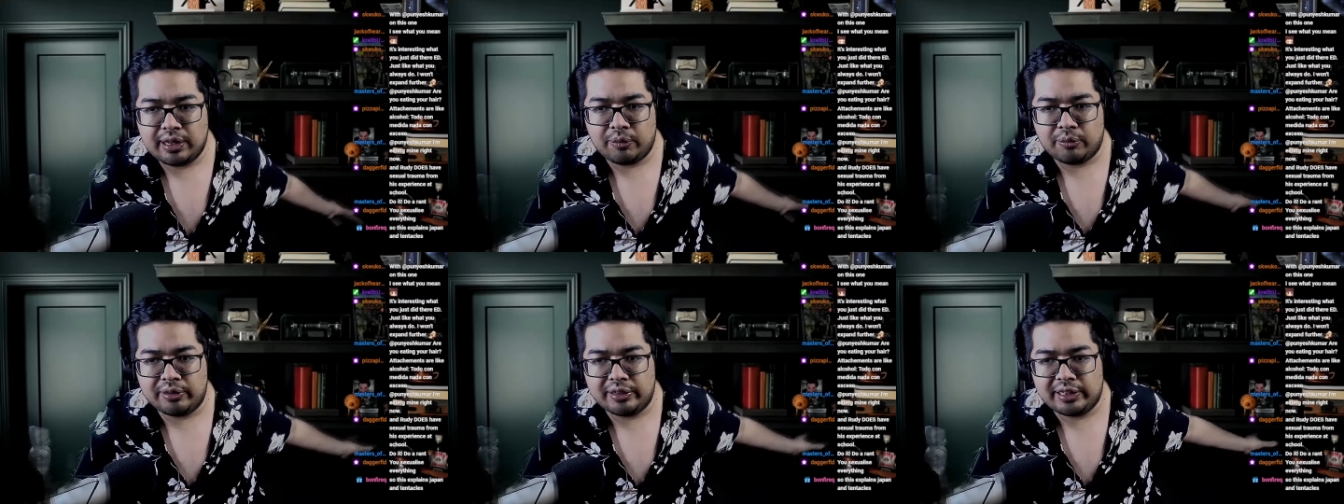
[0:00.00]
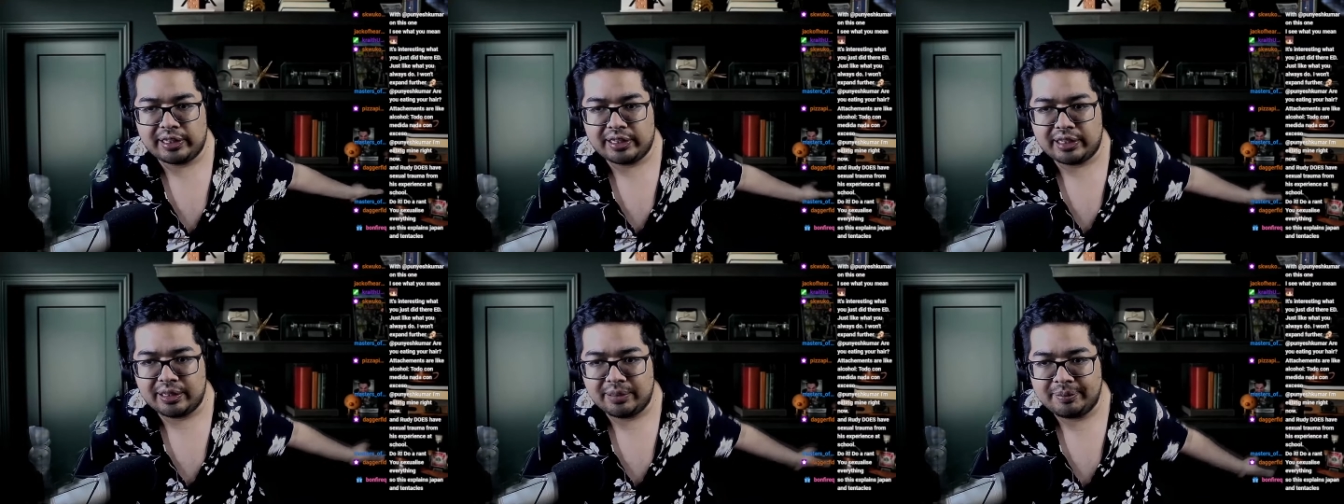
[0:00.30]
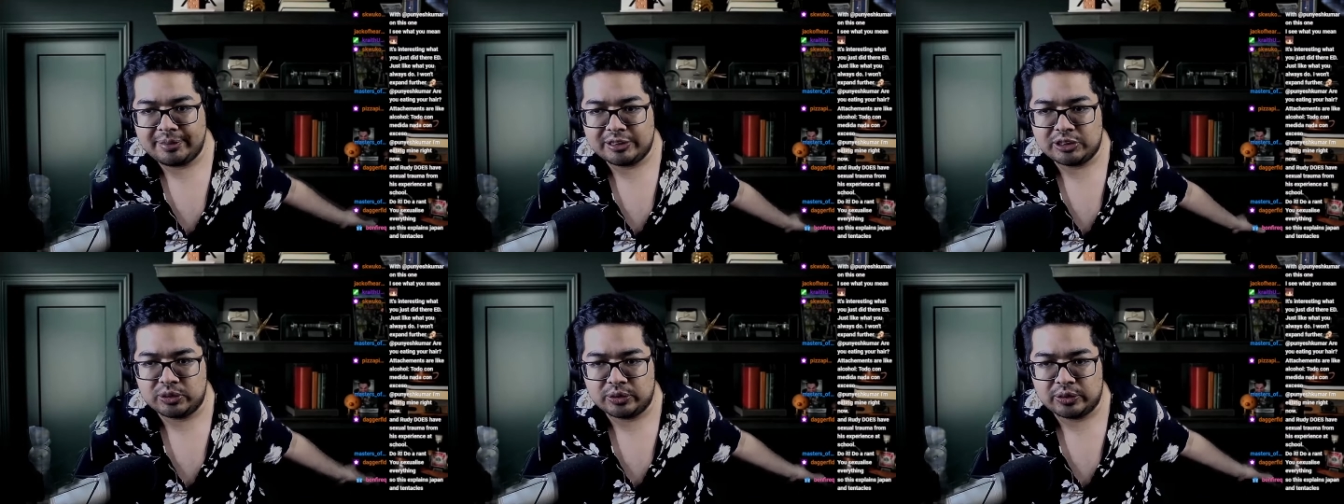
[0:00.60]
that when they
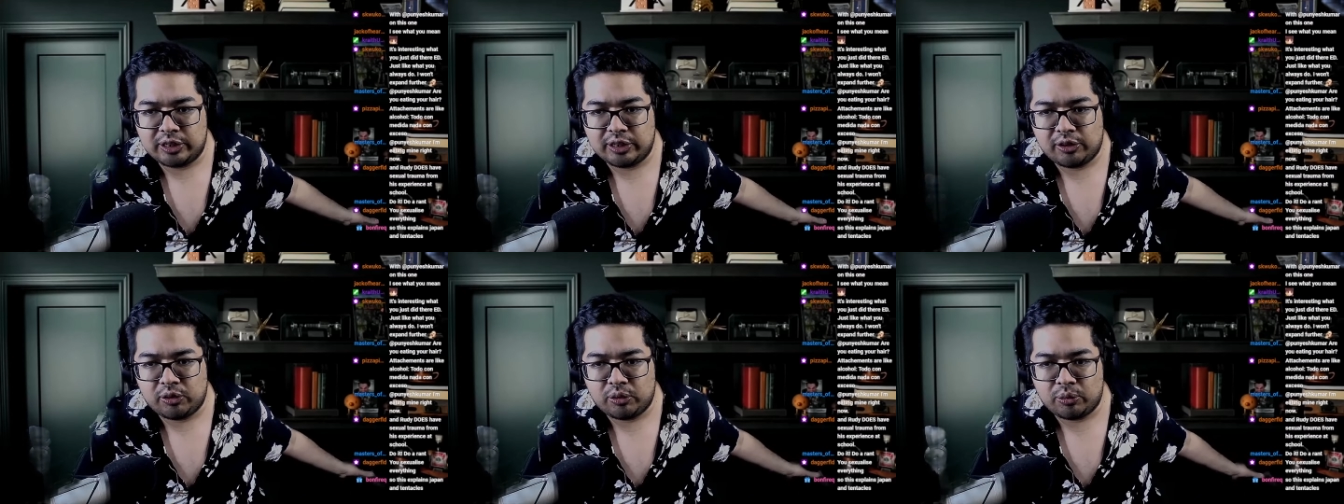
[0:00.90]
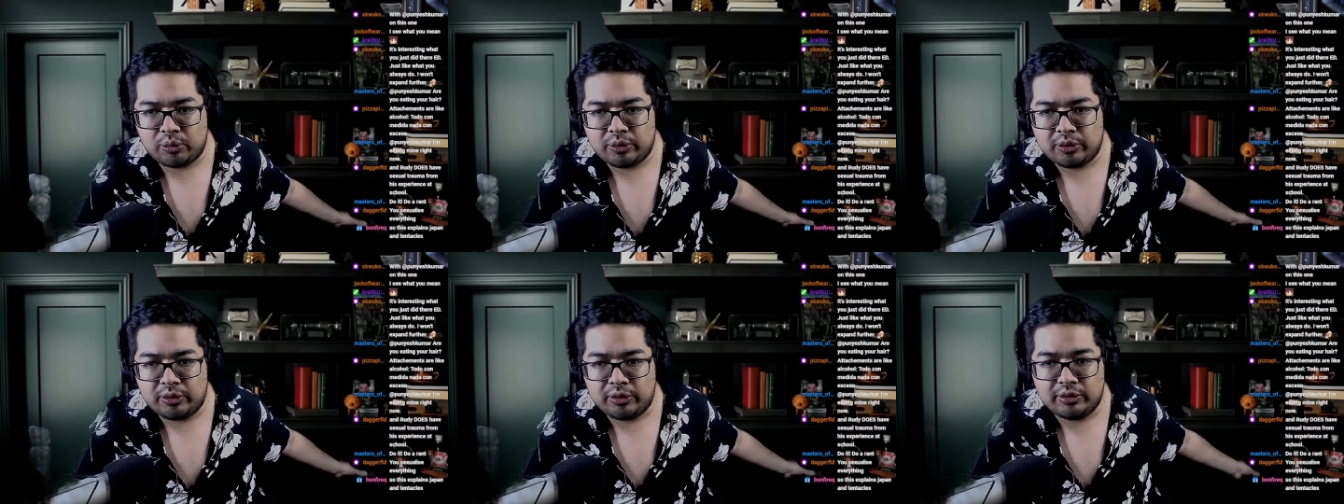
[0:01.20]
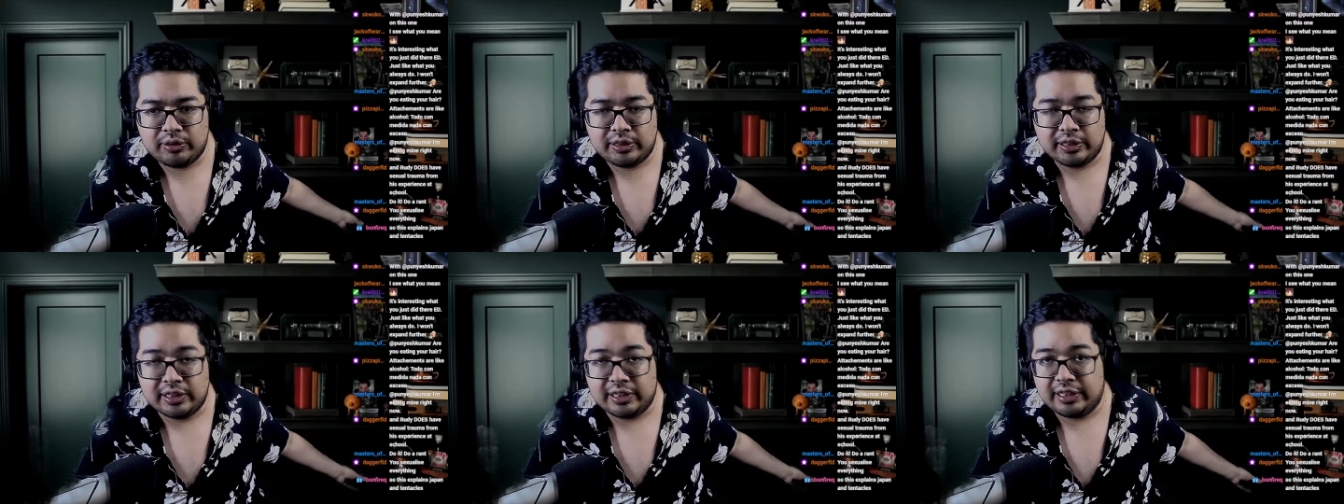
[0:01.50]
come into another
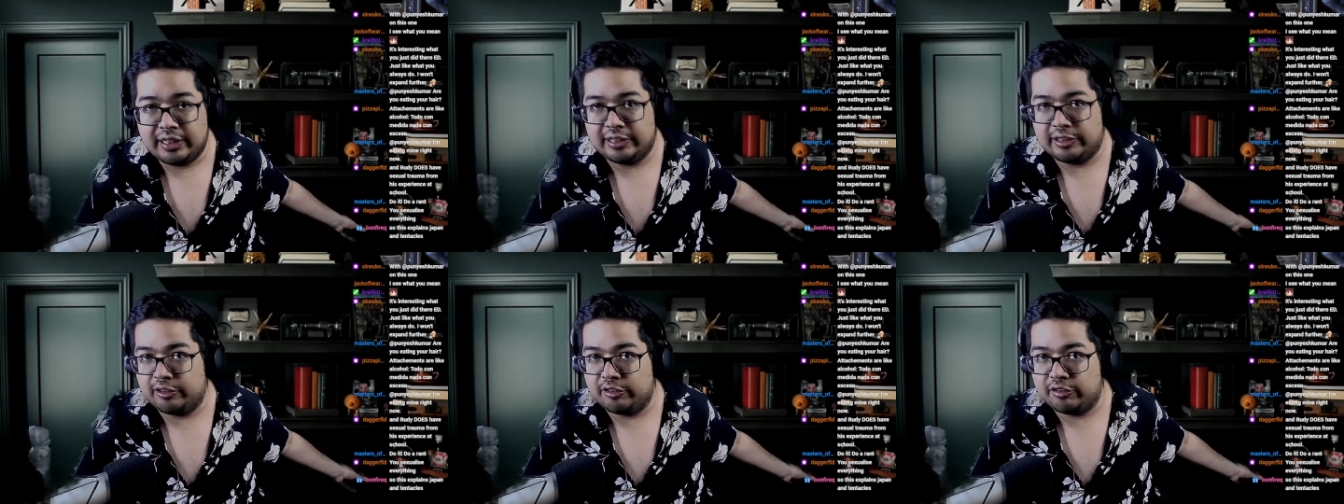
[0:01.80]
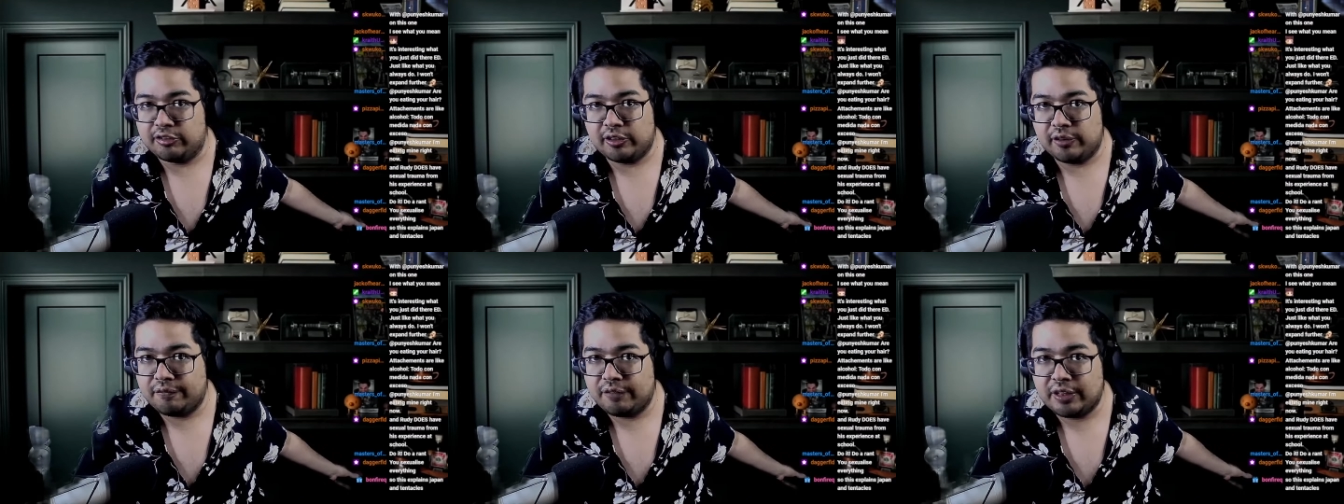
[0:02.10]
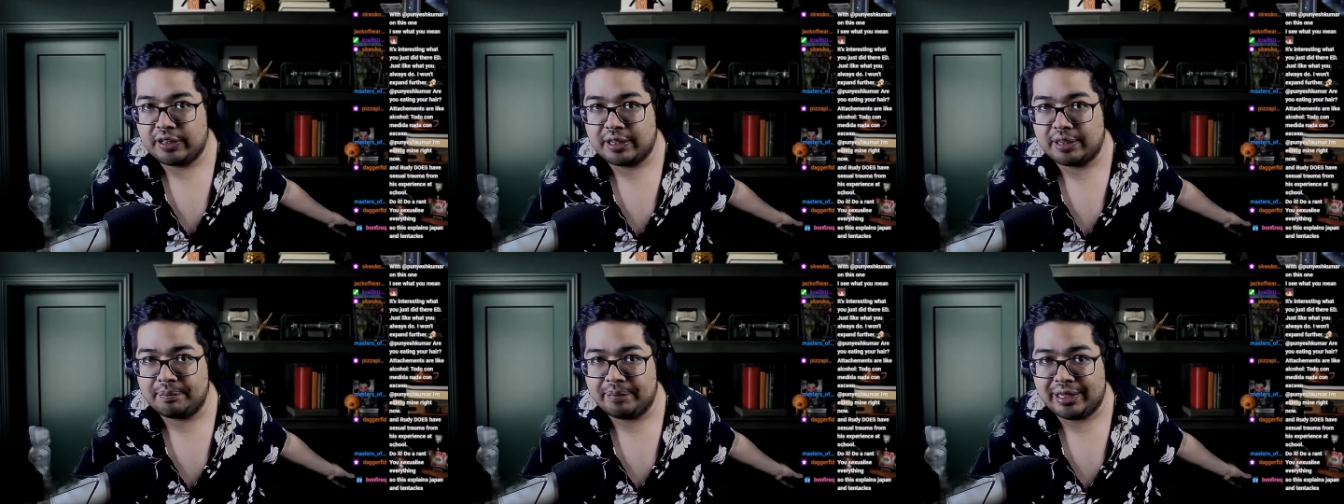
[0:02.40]
world and there's no
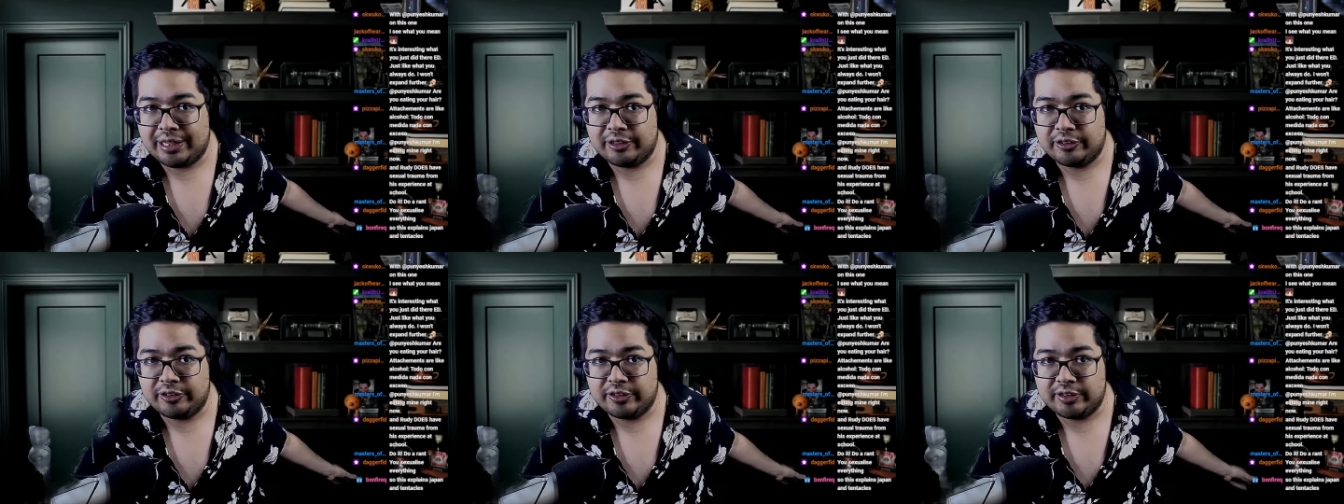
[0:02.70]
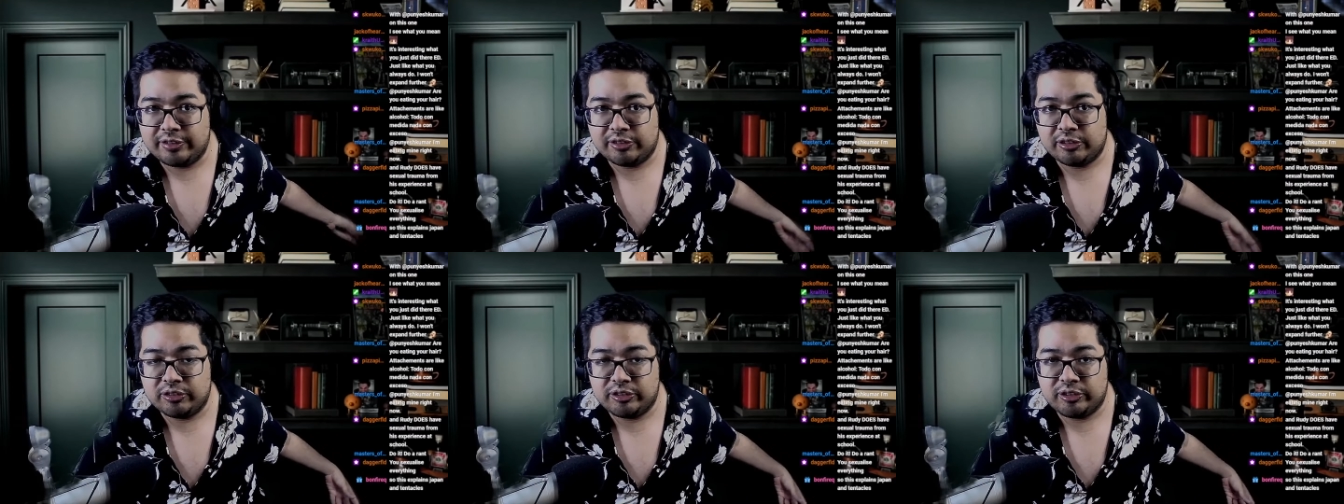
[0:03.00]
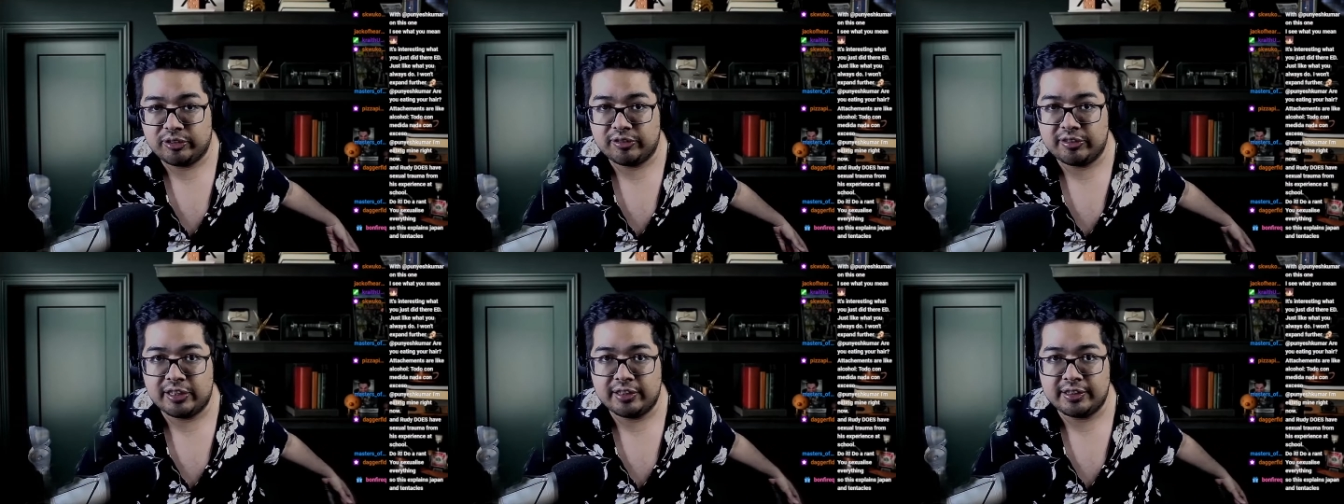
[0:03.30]
fucking boundaries
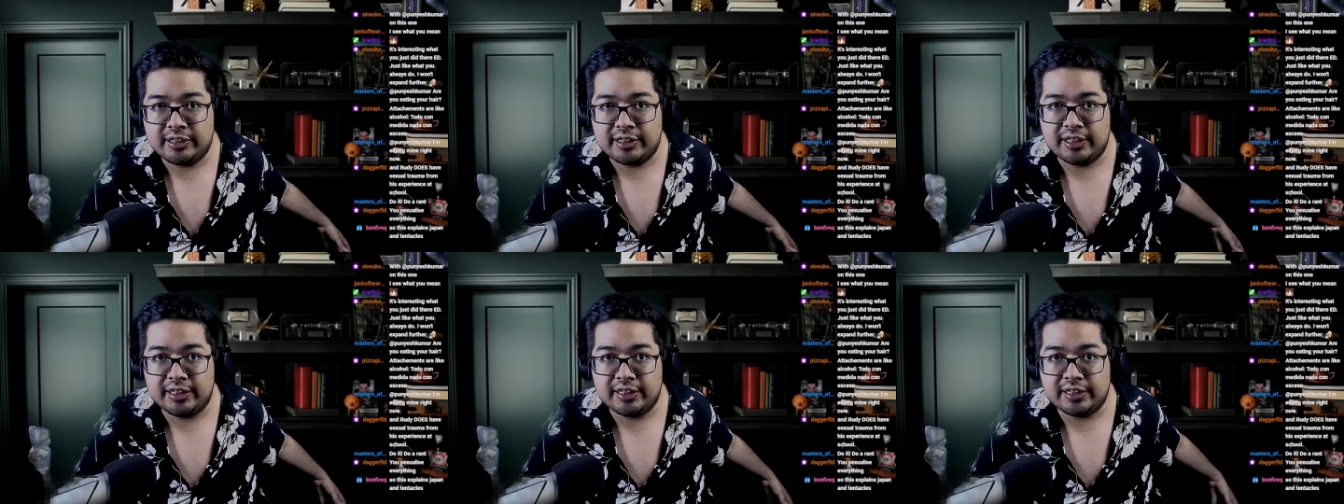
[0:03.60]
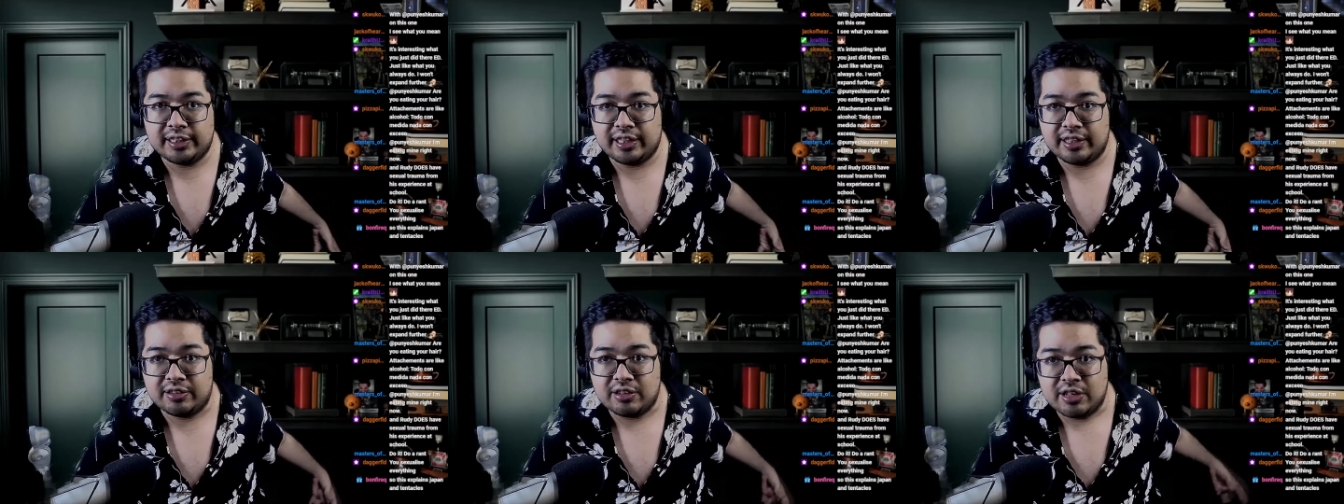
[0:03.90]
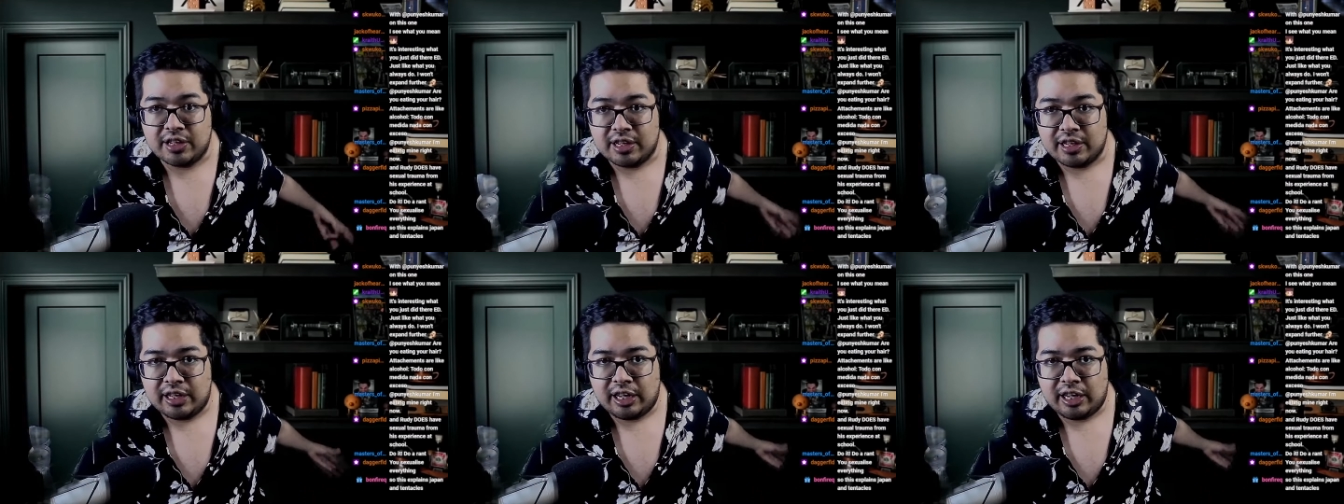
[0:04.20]
and there's nothing like that,